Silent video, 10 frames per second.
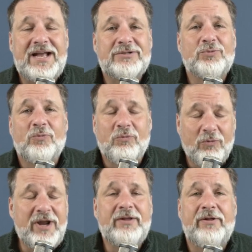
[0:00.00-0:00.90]

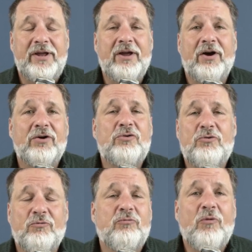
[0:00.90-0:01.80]
really a
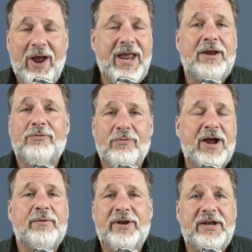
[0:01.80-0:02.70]
great
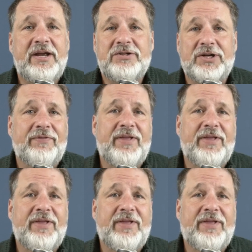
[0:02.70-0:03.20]
recommendation.